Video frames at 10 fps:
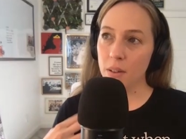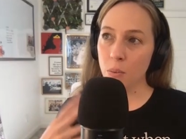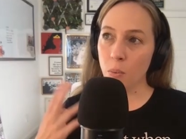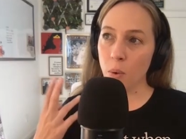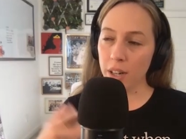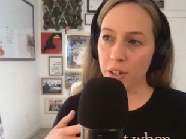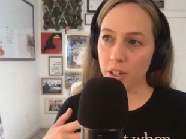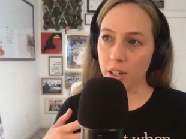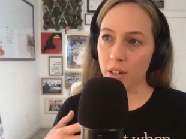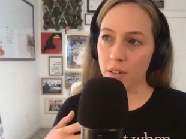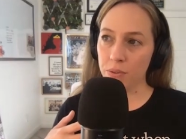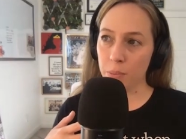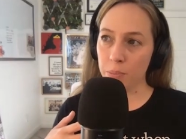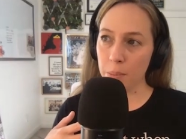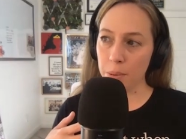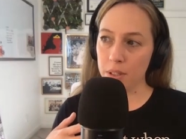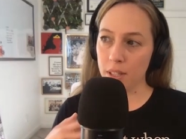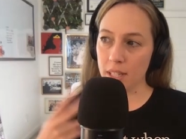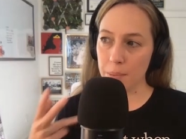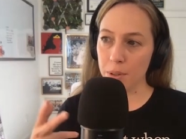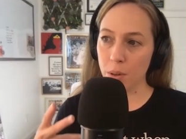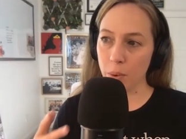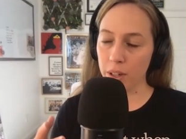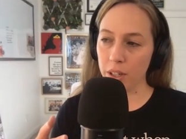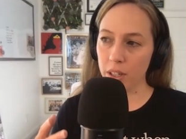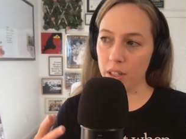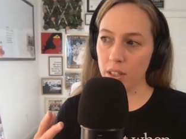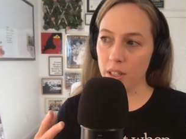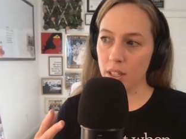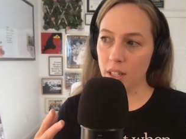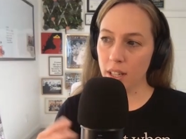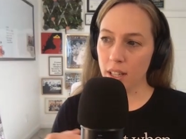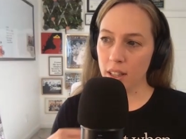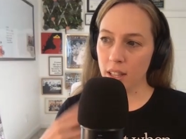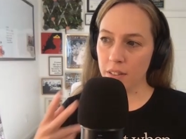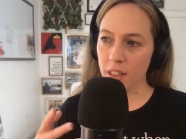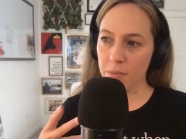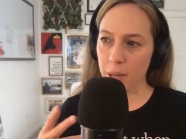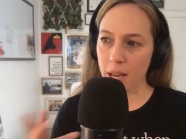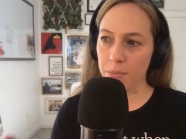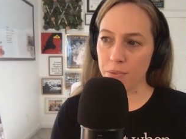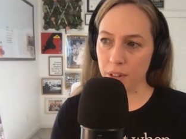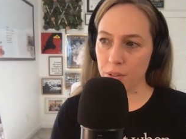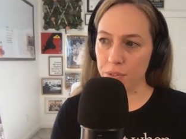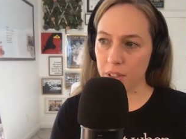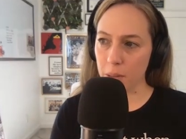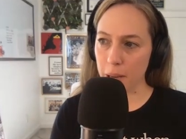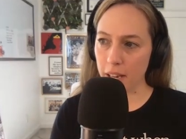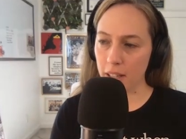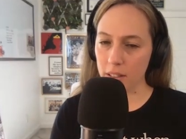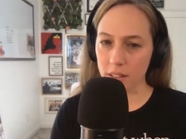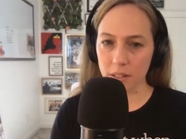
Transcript: wonder for people to step into wonder, they've become fearful about it.